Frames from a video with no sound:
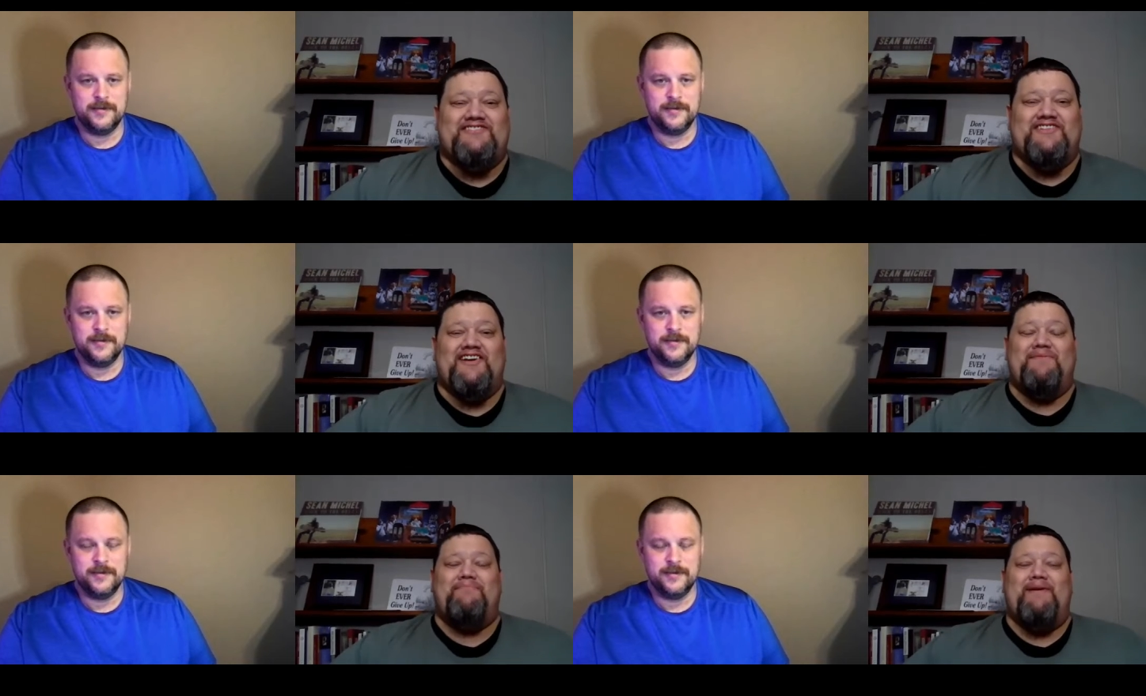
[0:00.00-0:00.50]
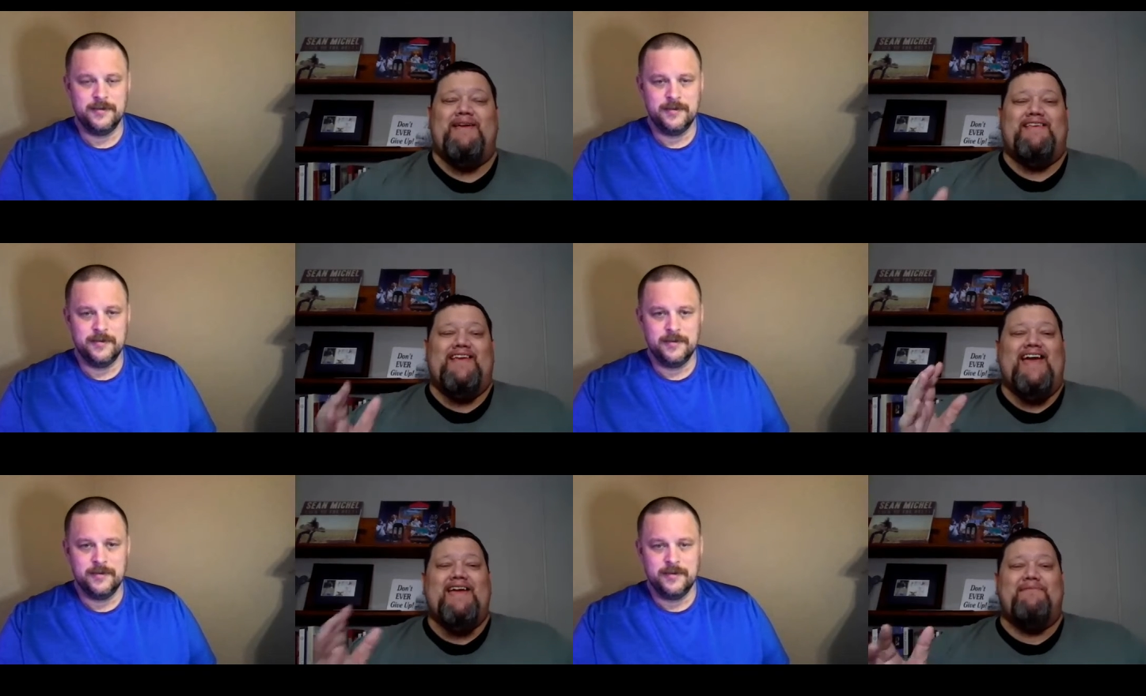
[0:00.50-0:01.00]
Speaker 1: There's going to
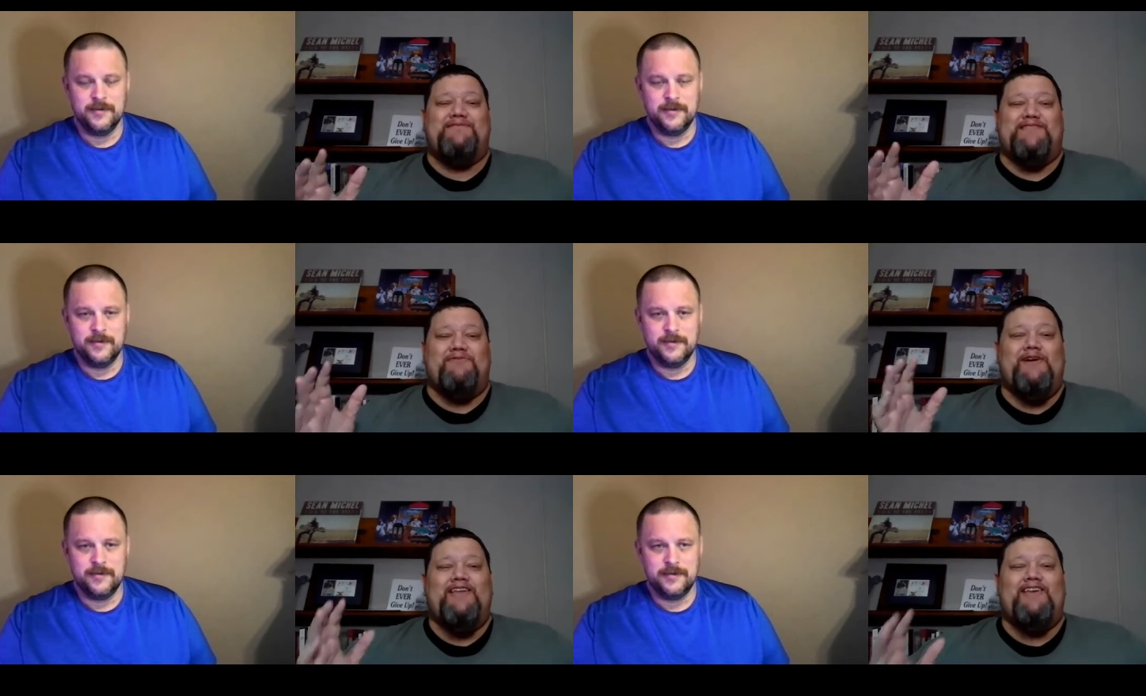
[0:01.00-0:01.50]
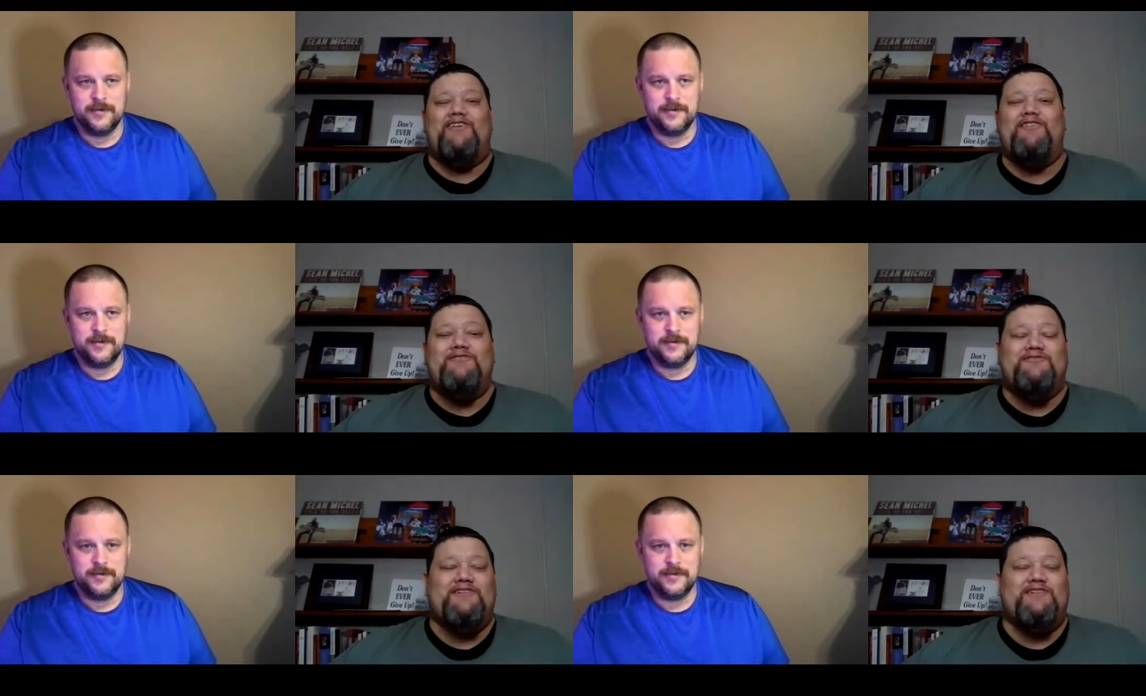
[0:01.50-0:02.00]
be games that
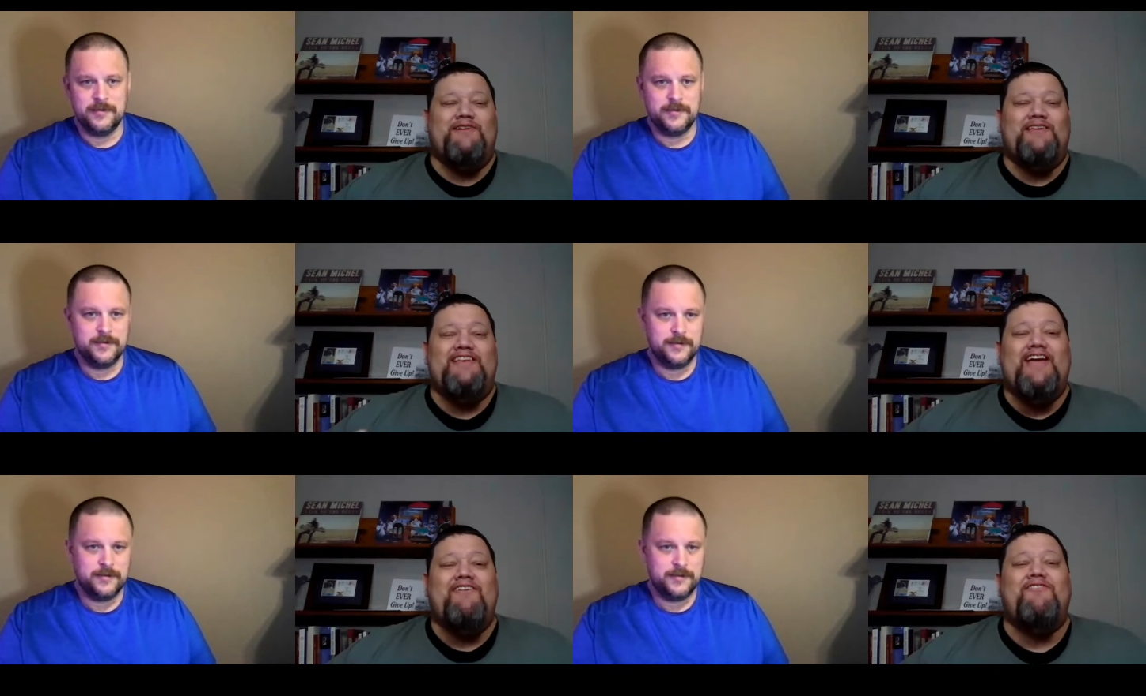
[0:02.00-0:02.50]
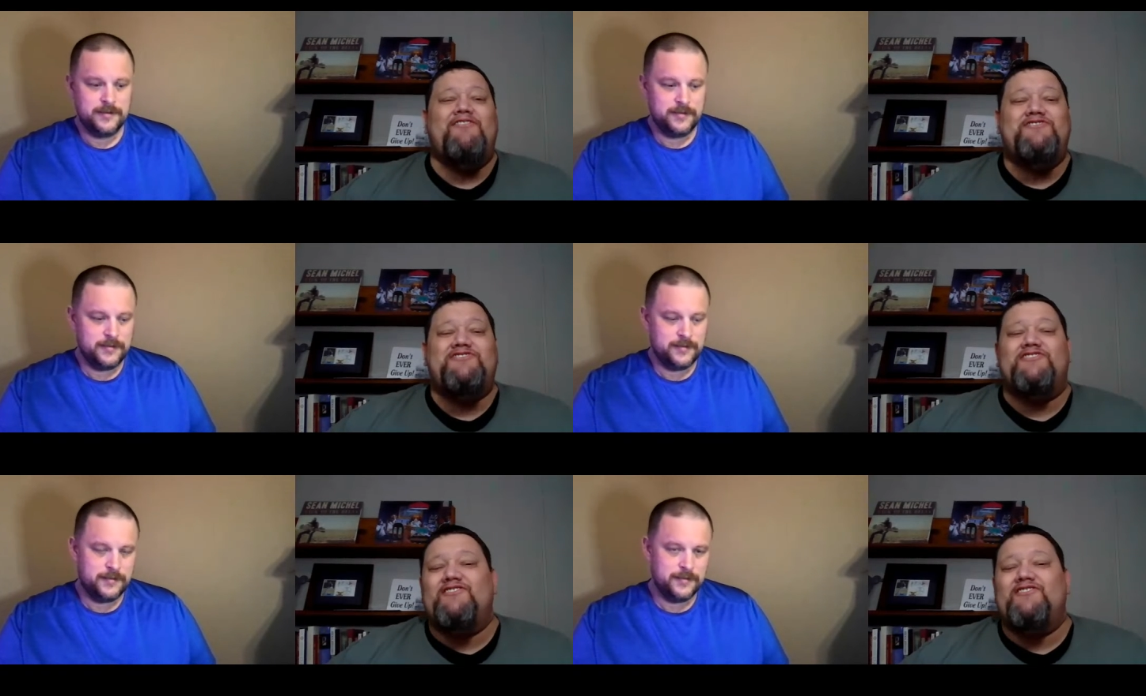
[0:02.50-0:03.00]
we lose that we
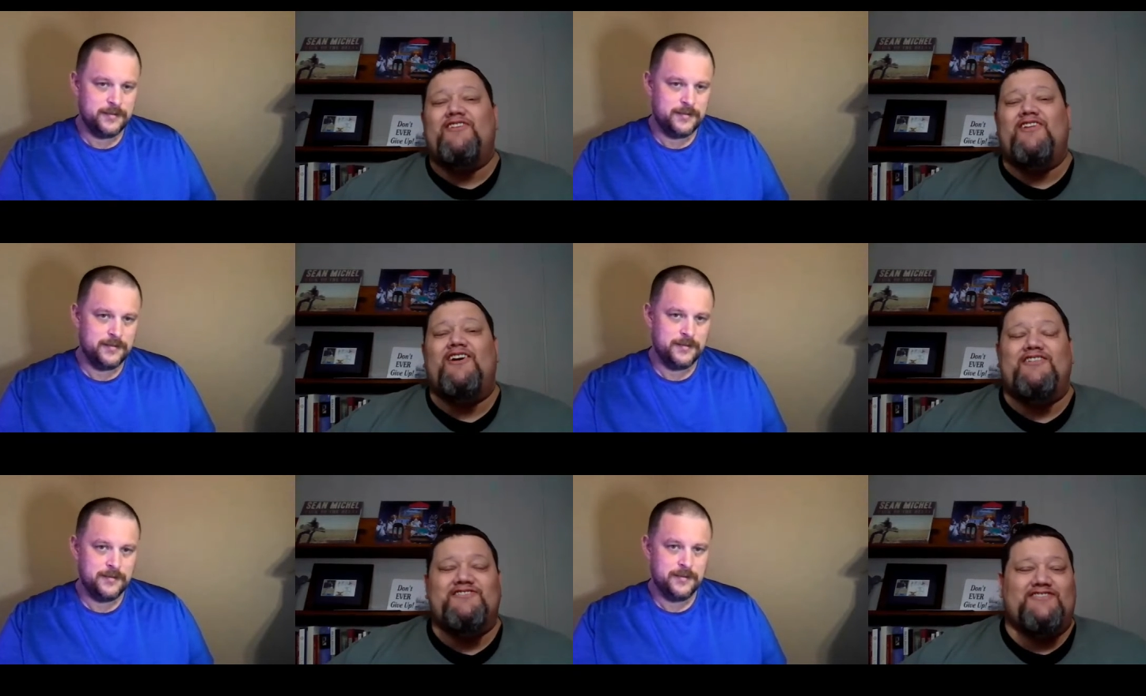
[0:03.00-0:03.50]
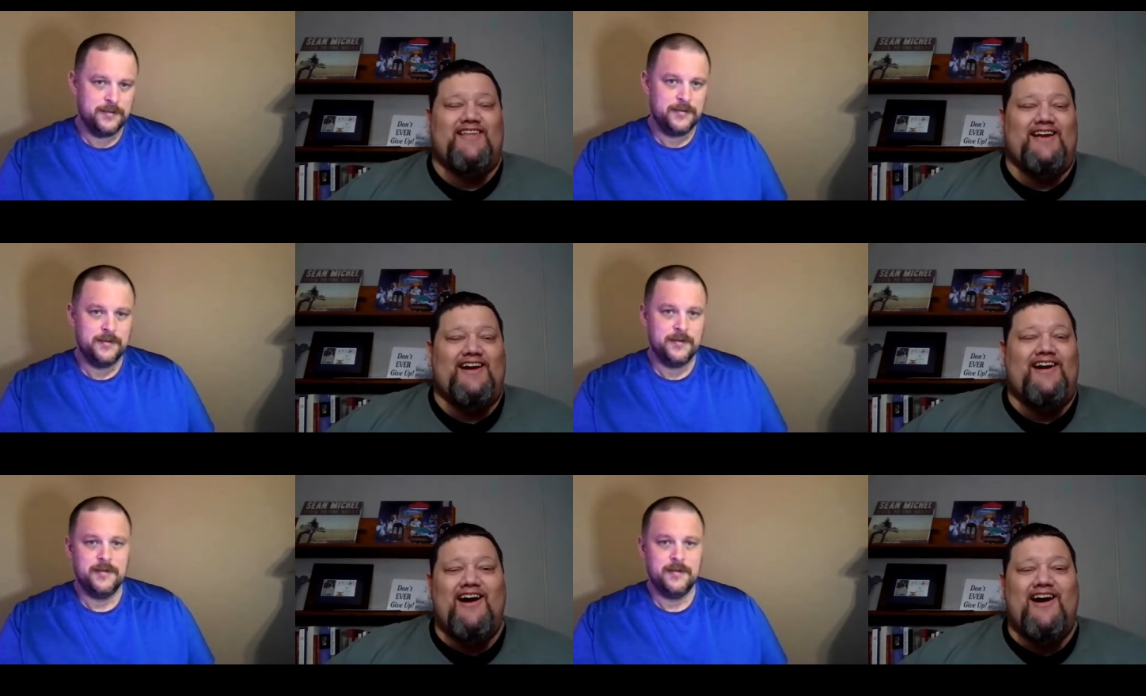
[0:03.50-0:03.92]
never should have lost,